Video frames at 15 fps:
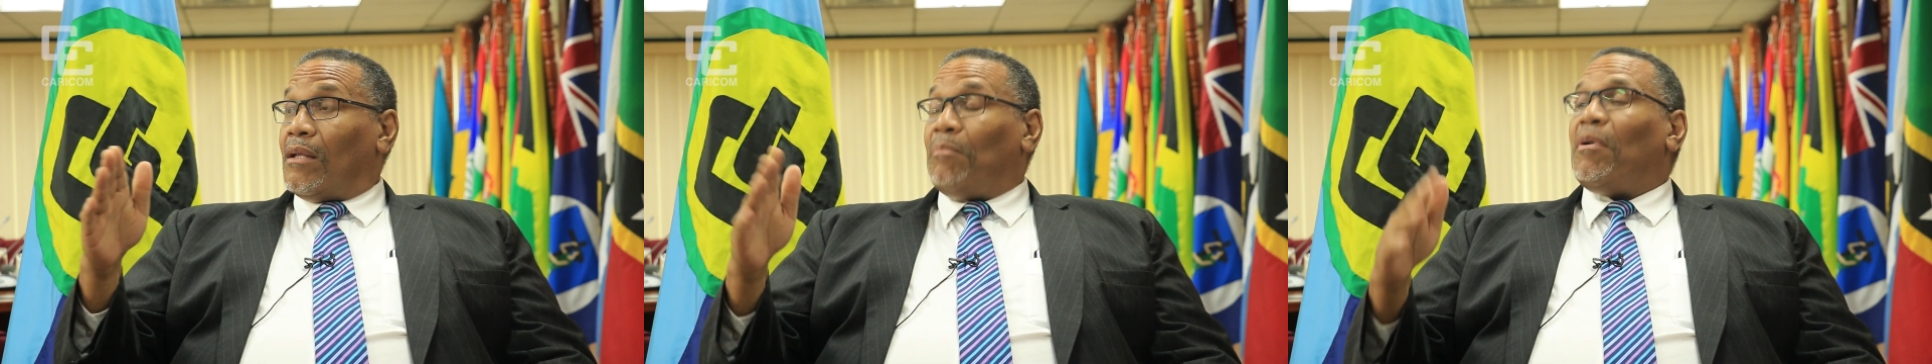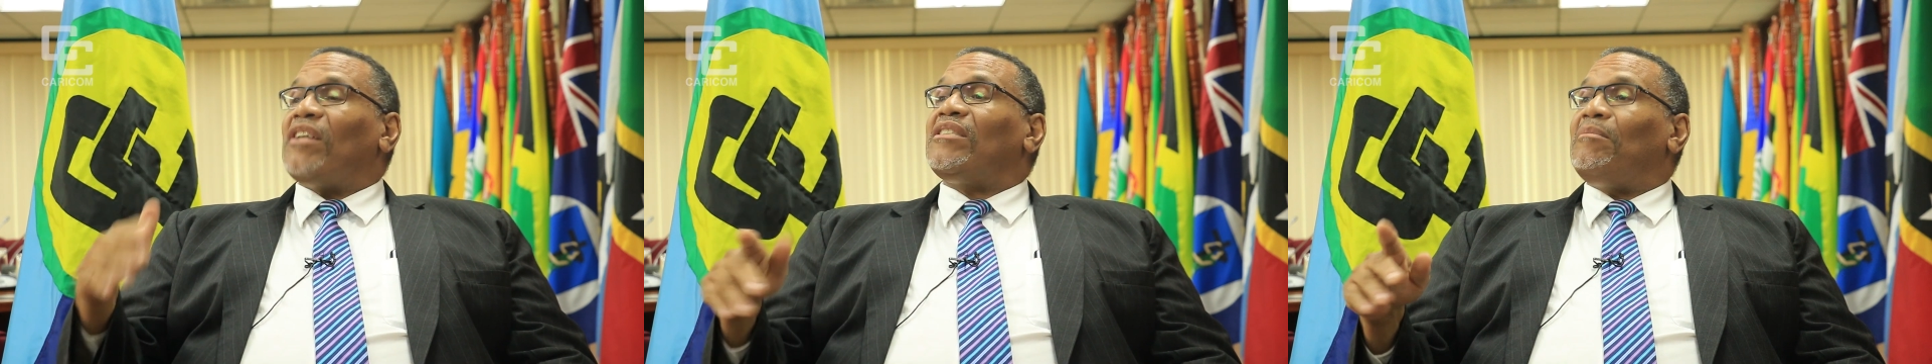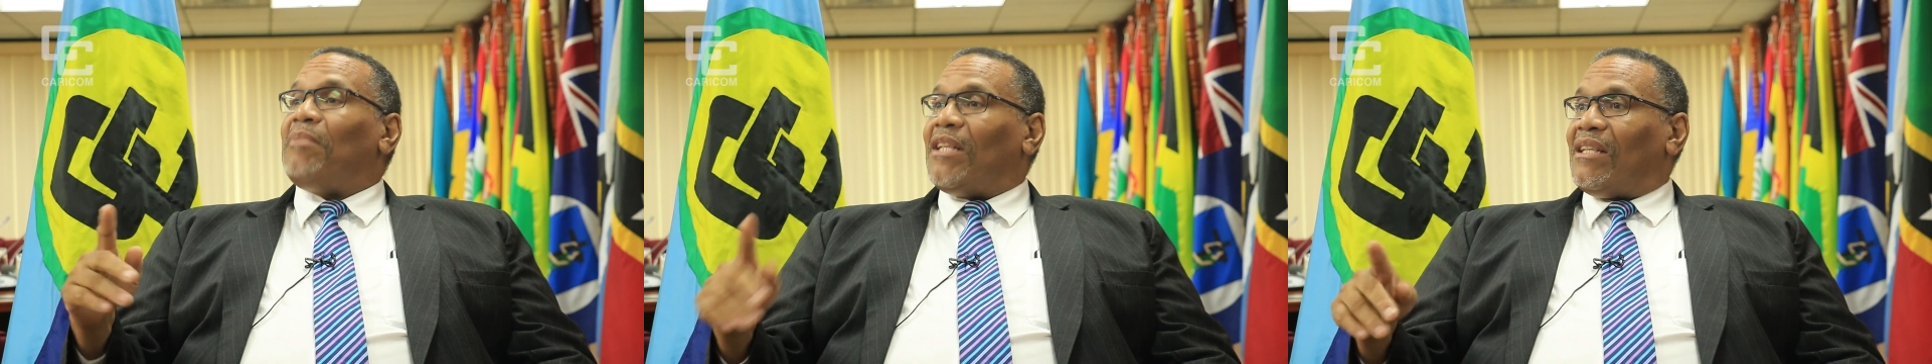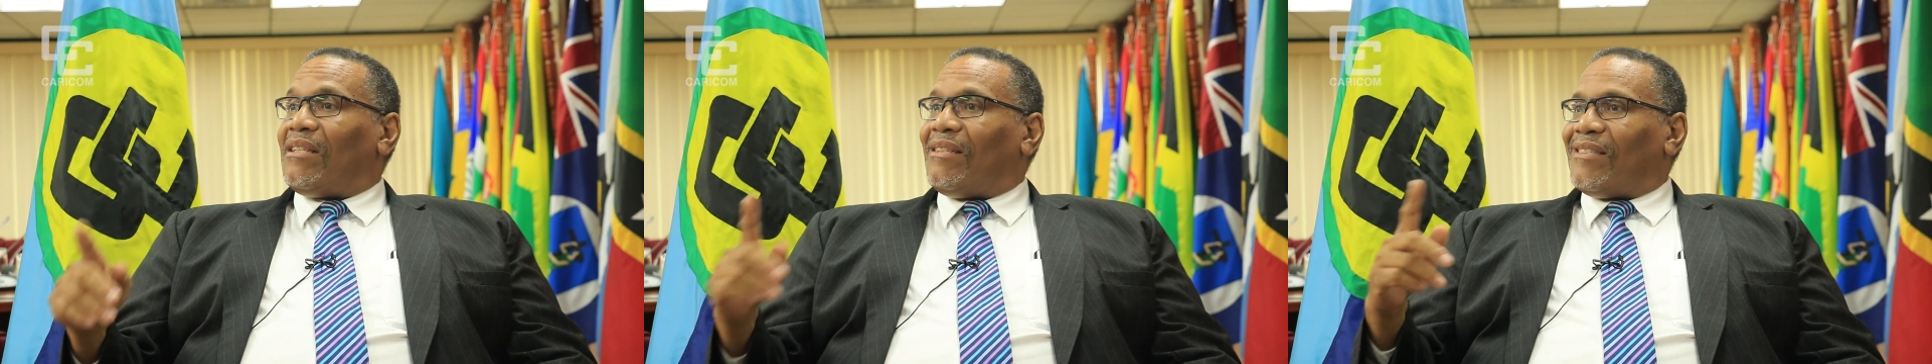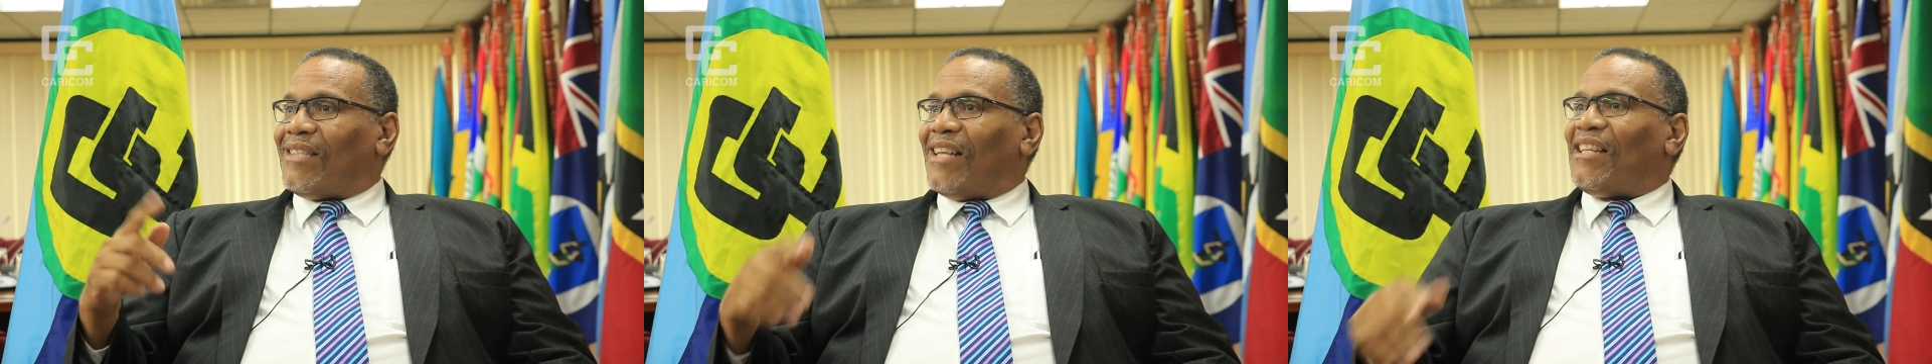
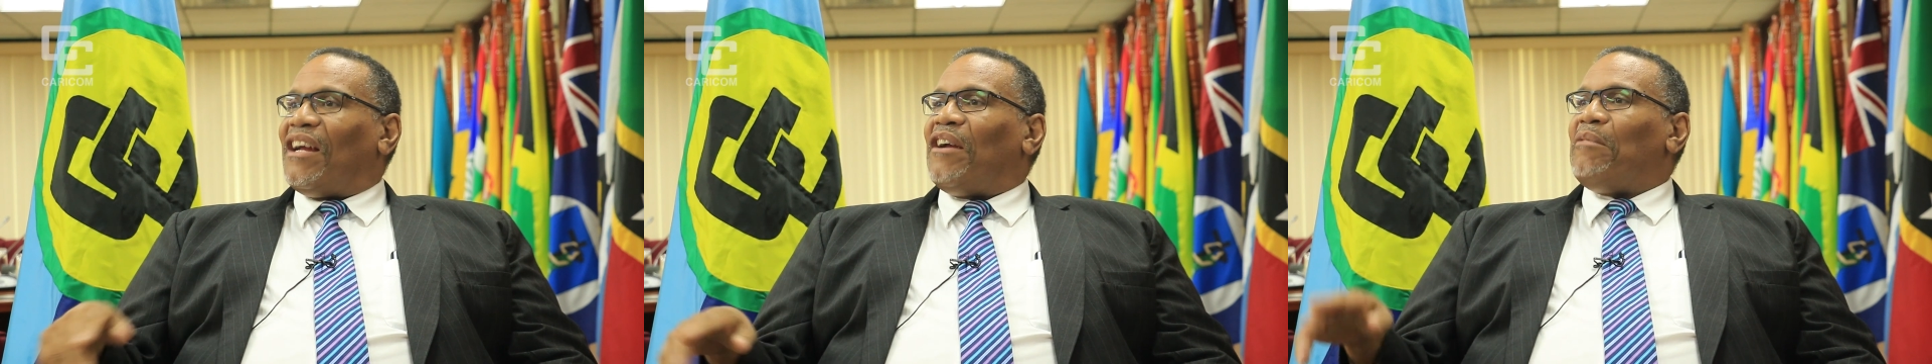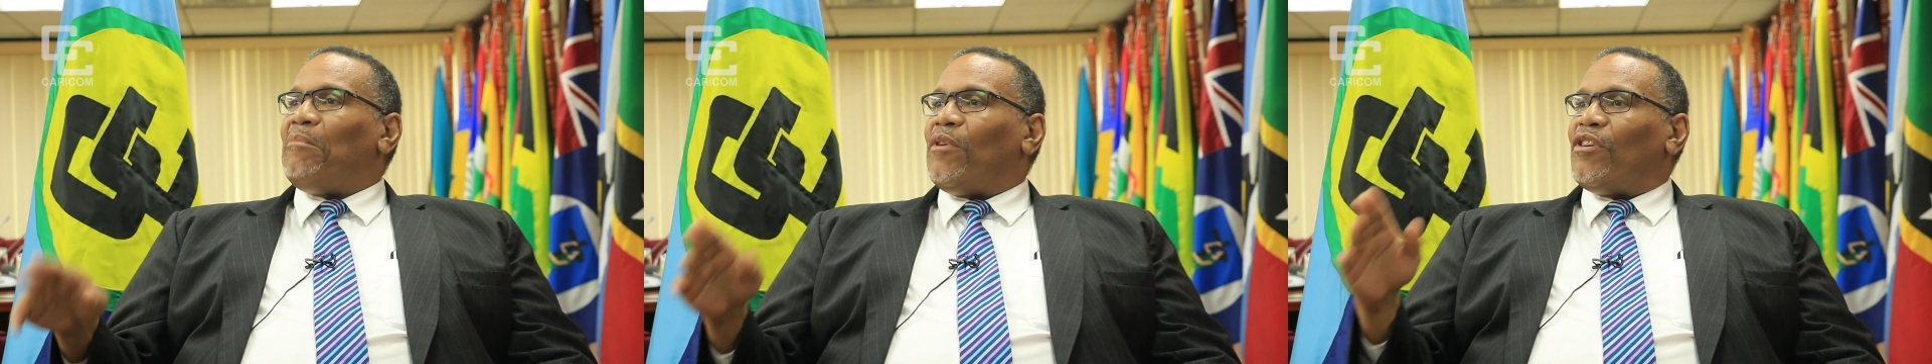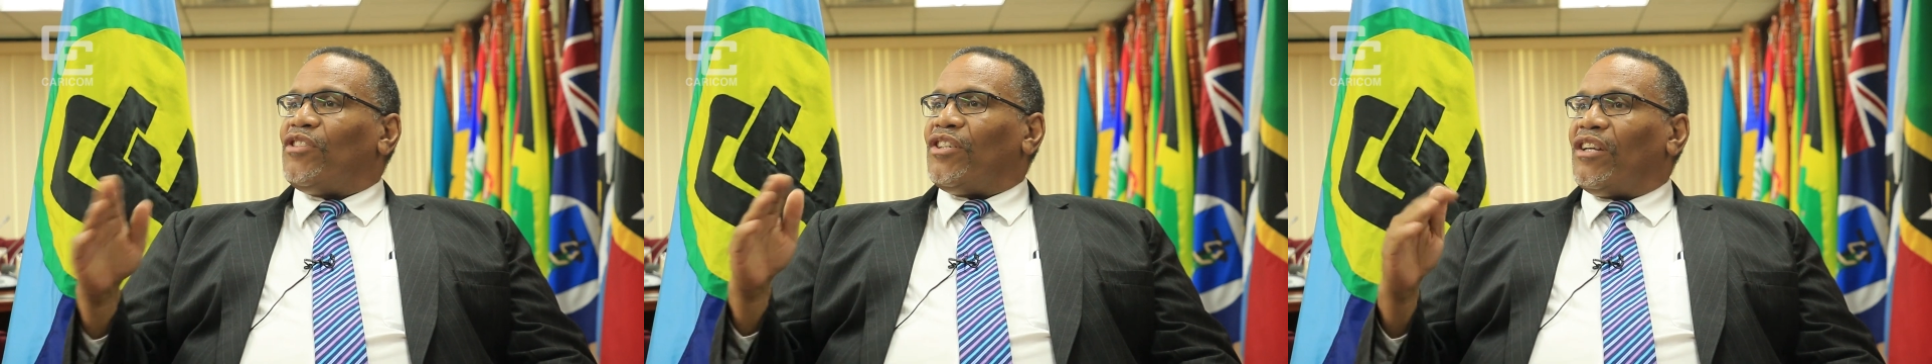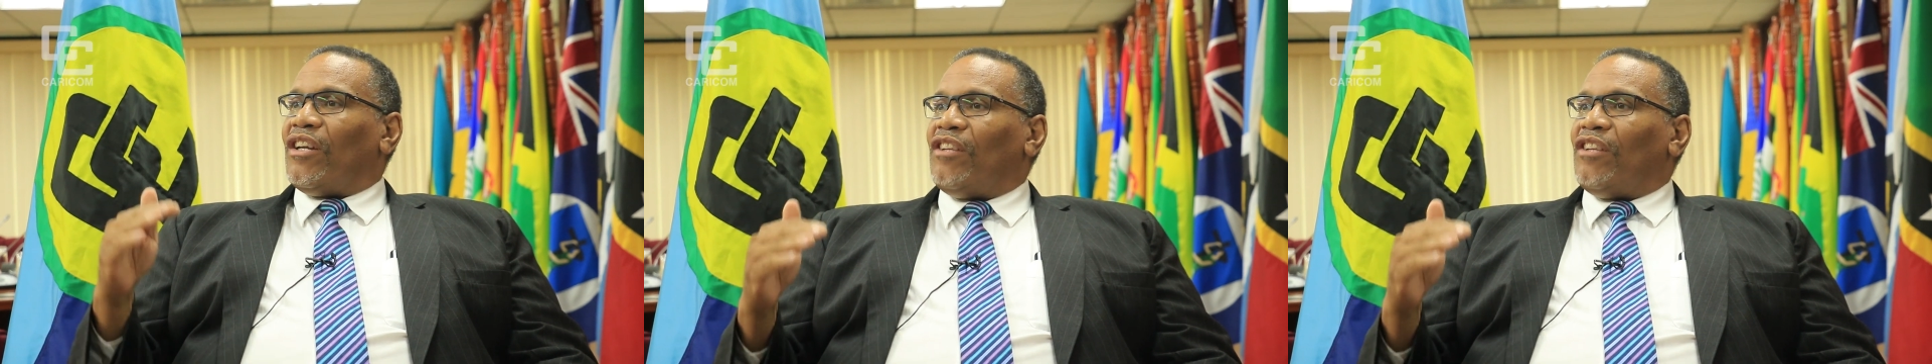possibilities that are emerging